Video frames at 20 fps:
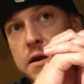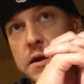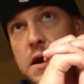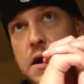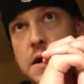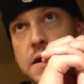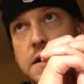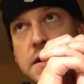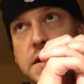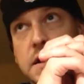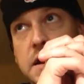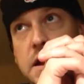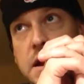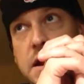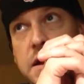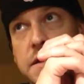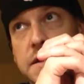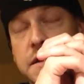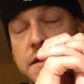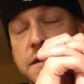on
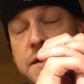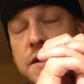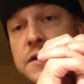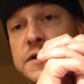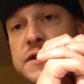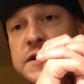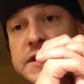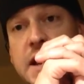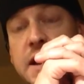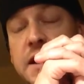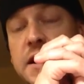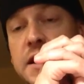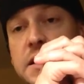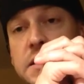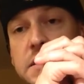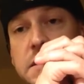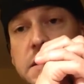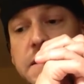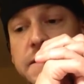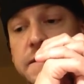the third
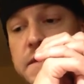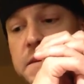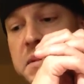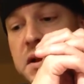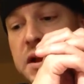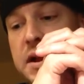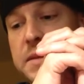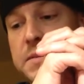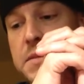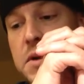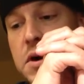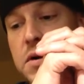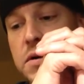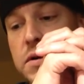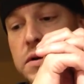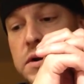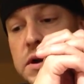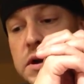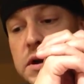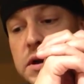setting of the plane
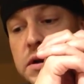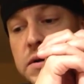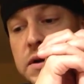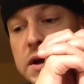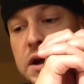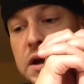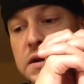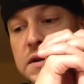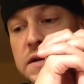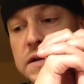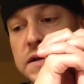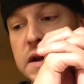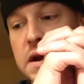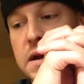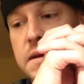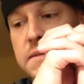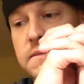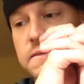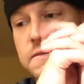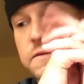mode, you get
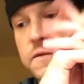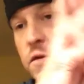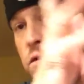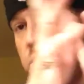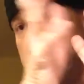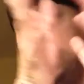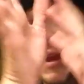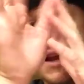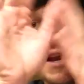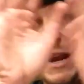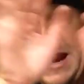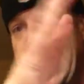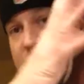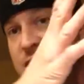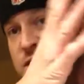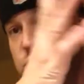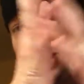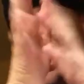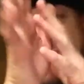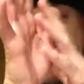full plane
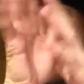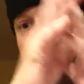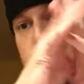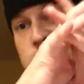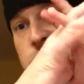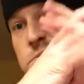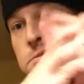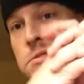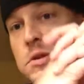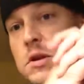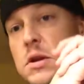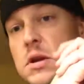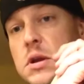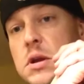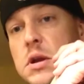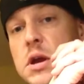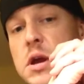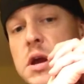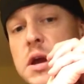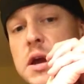action
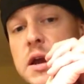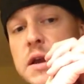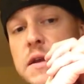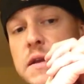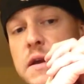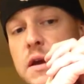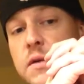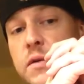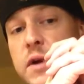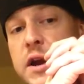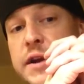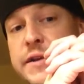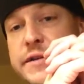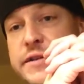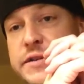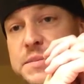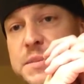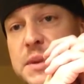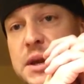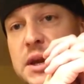and the greatest
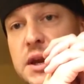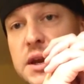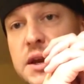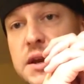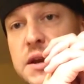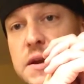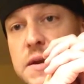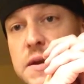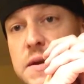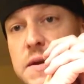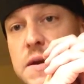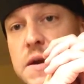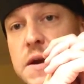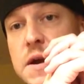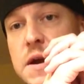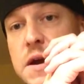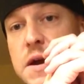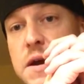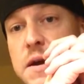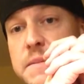speed.
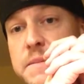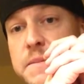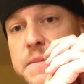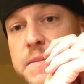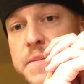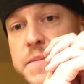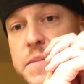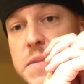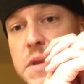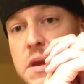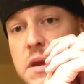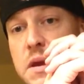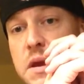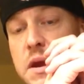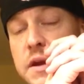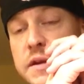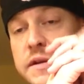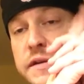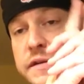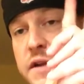
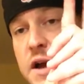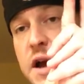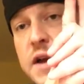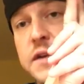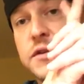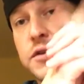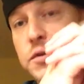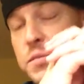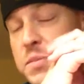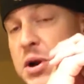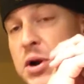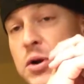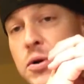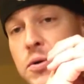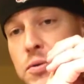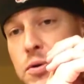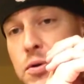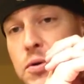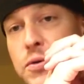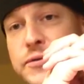It does not do barrel
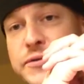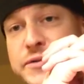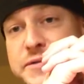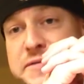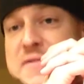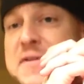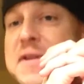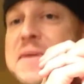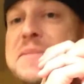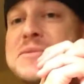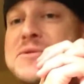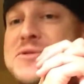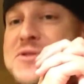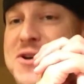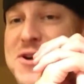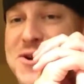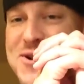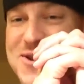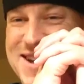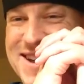rolls and flips,
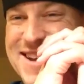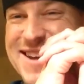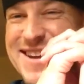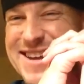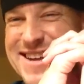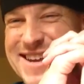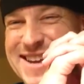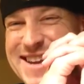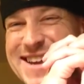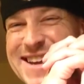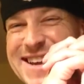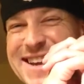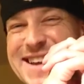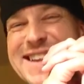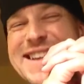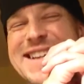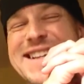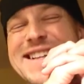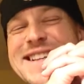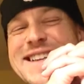though,
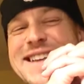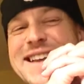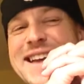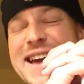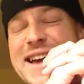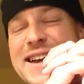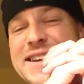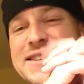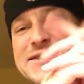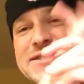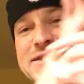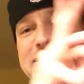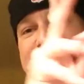as